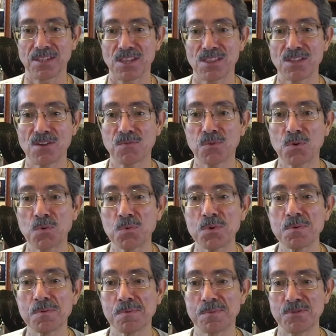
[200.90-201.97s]
Therefore, we
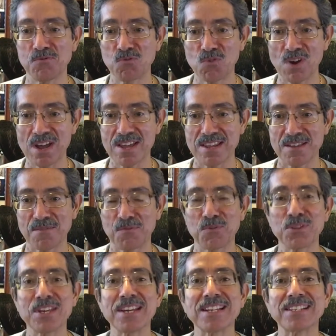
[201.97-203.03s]
will be ready for
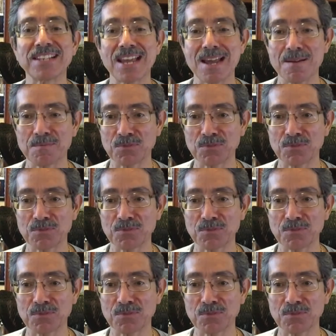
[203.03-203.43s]
the exam